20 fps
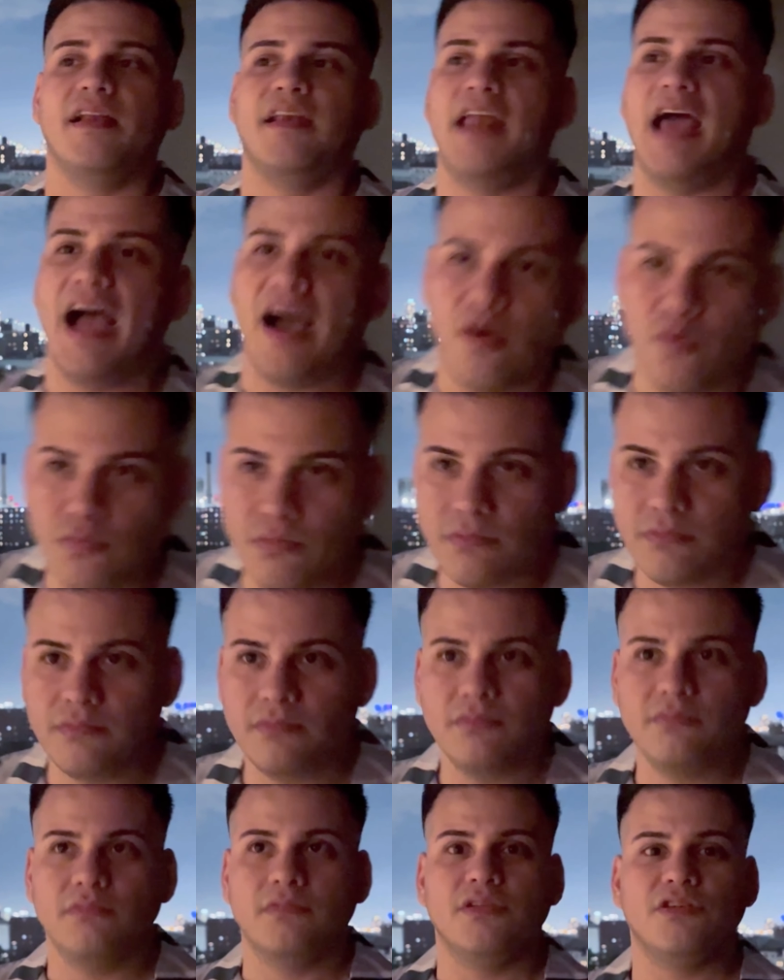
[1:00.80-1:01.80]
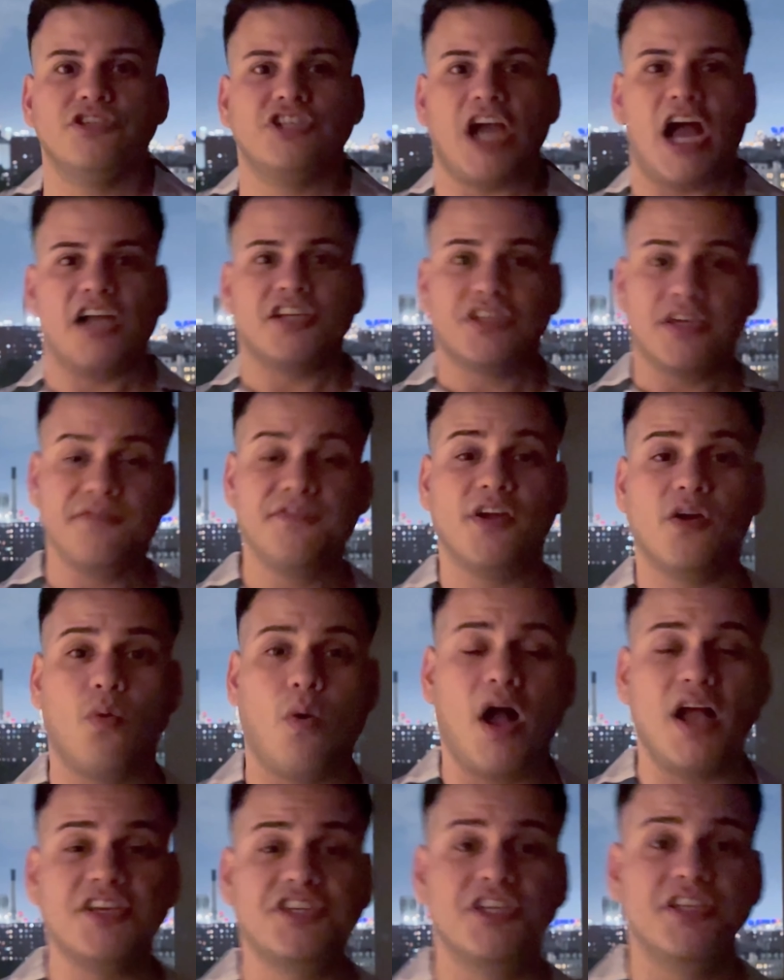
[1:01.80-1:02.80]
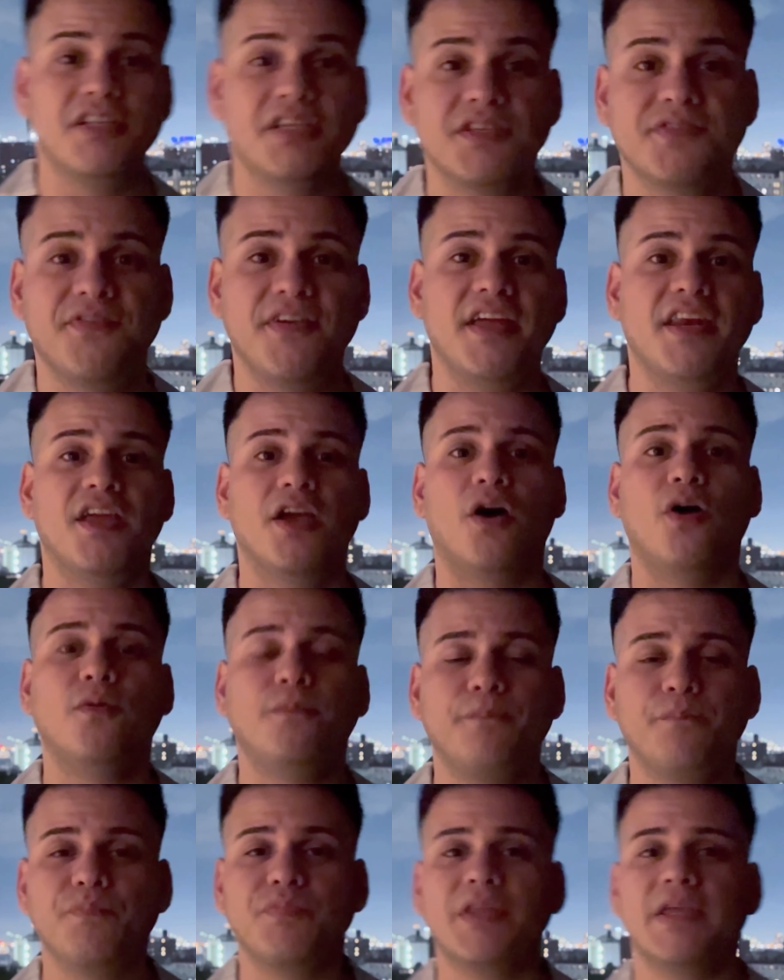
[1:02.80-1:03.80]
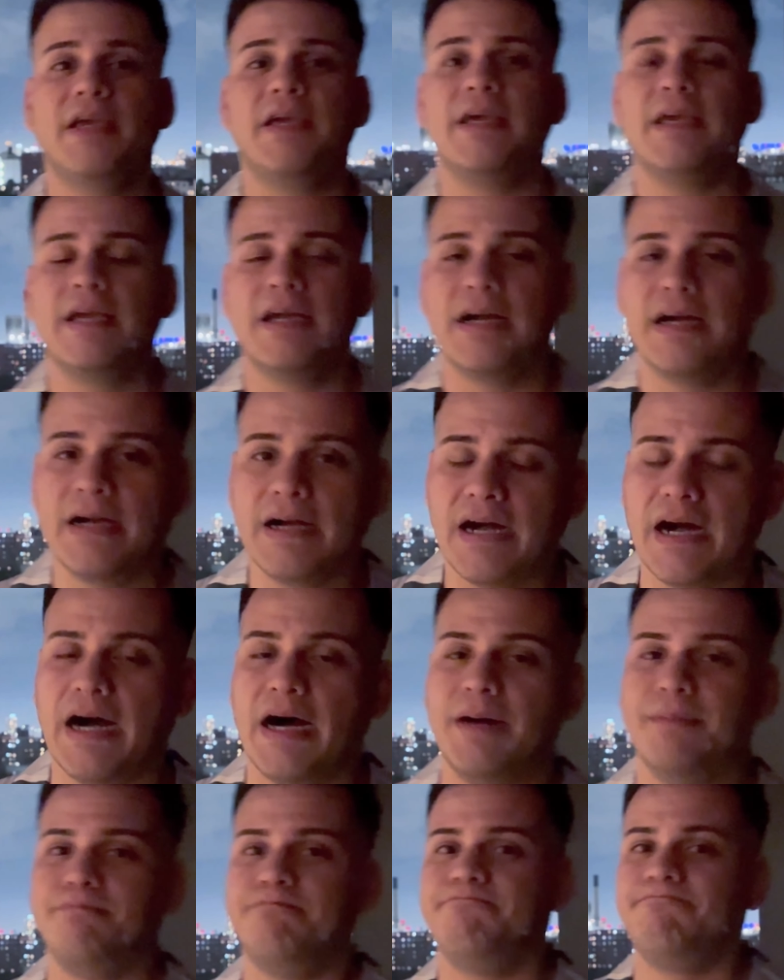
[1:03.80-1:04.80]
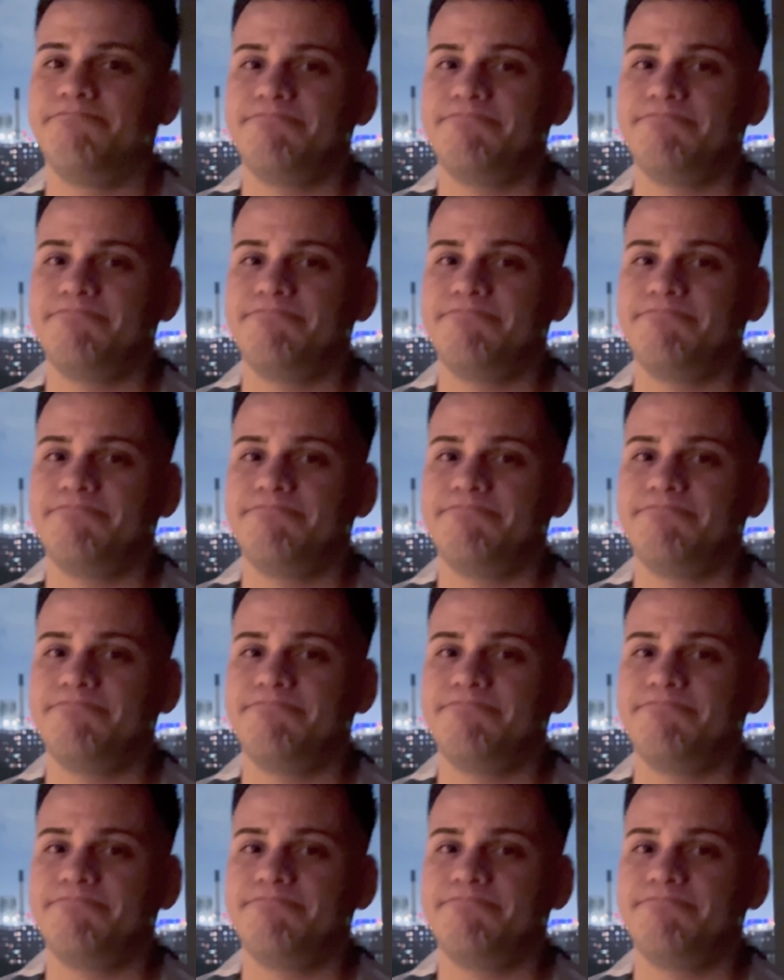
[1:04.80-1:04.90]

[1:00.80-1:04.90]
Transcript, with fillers: Now, Josh, if you're watching this video, um,